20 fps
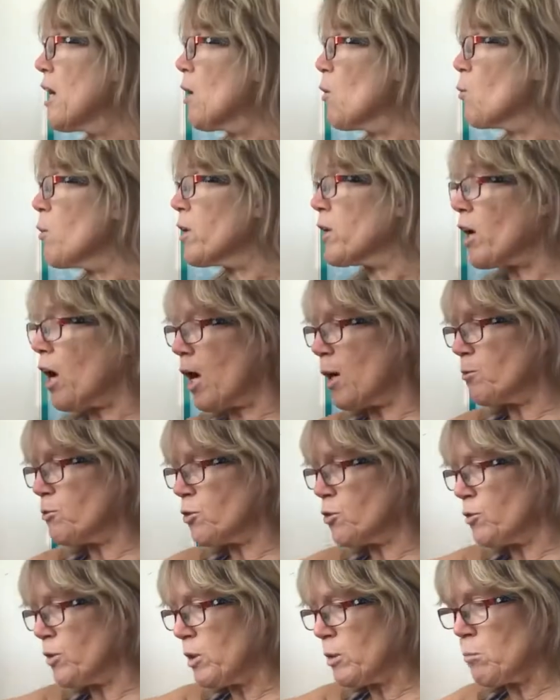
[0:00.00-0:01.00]
When I'm
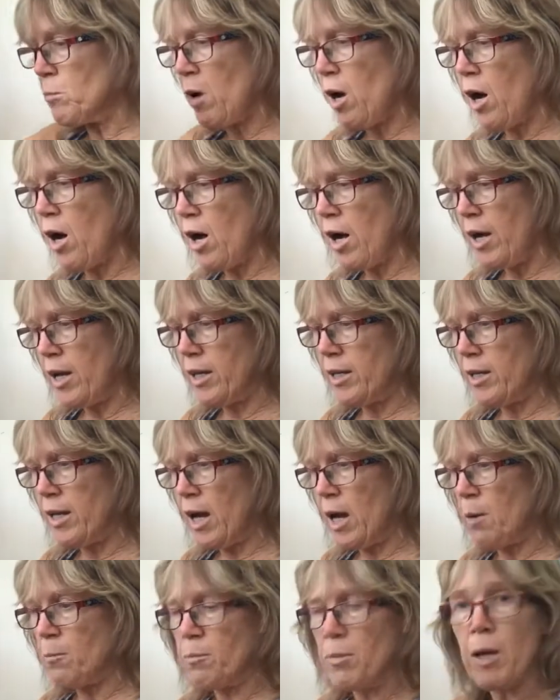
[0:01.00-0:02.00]
doing my
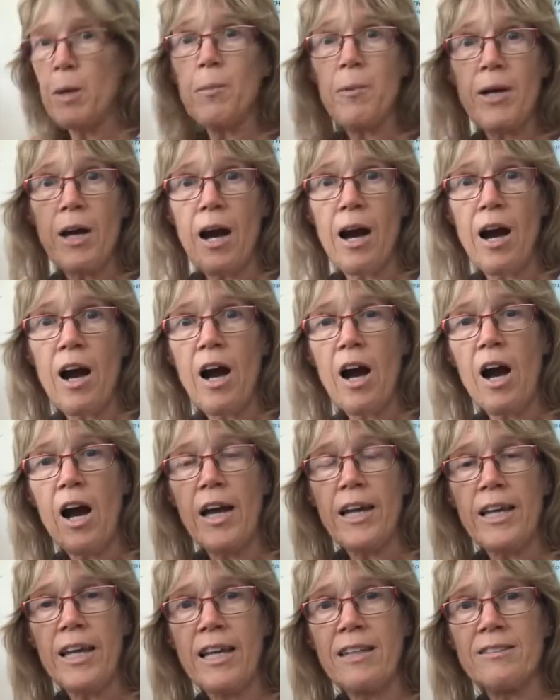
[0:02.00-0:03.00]
pepeha, I
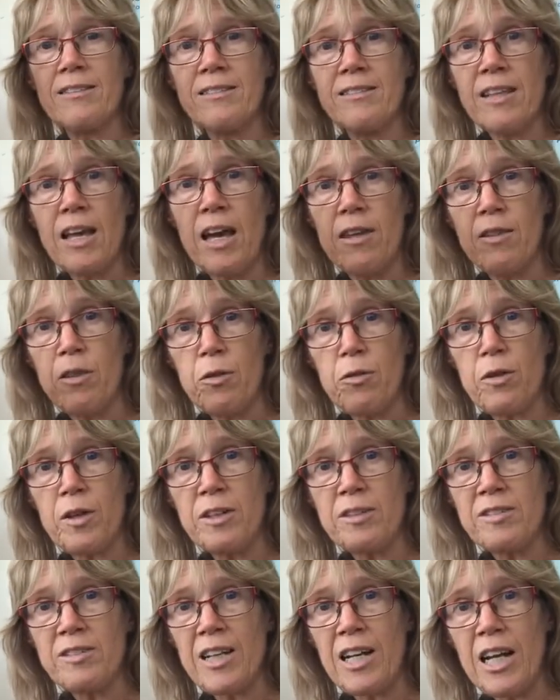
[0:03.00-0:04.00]
can say the
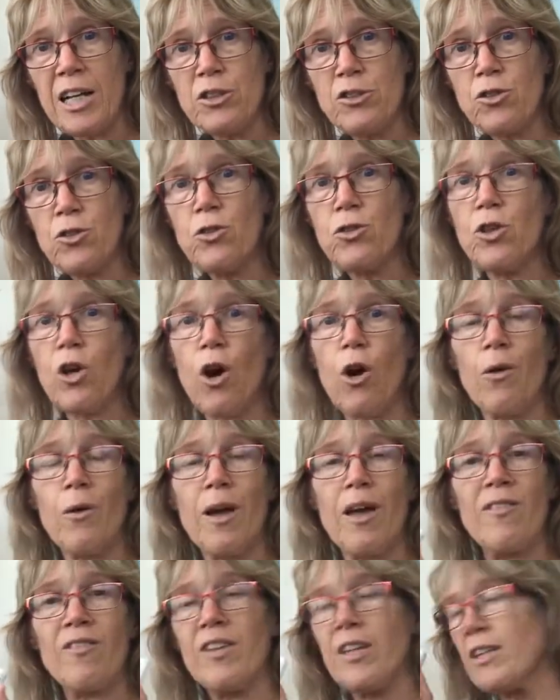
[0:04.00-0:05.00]
things that I do know,
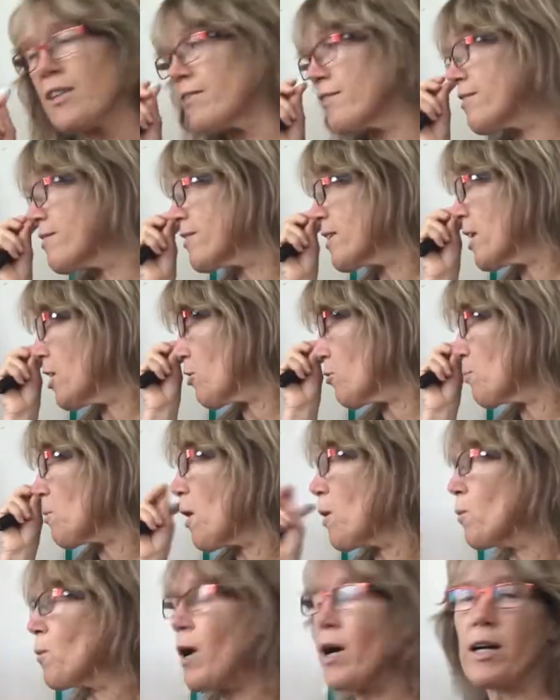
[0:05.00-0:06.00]
and then instead of
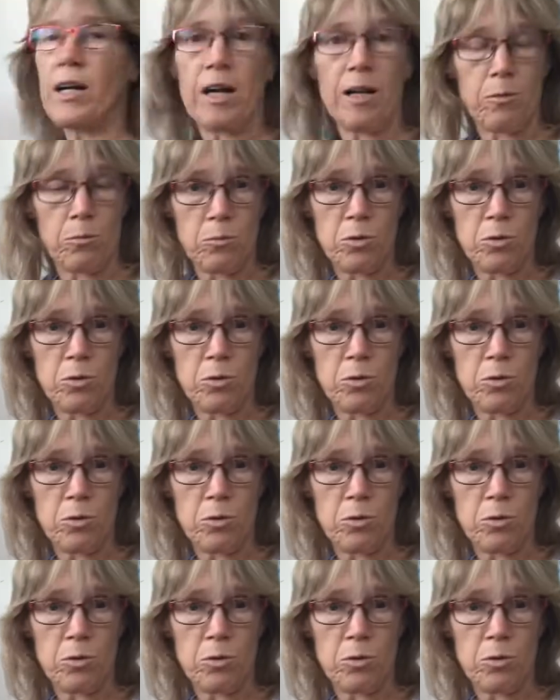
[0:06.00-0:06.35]
my waka,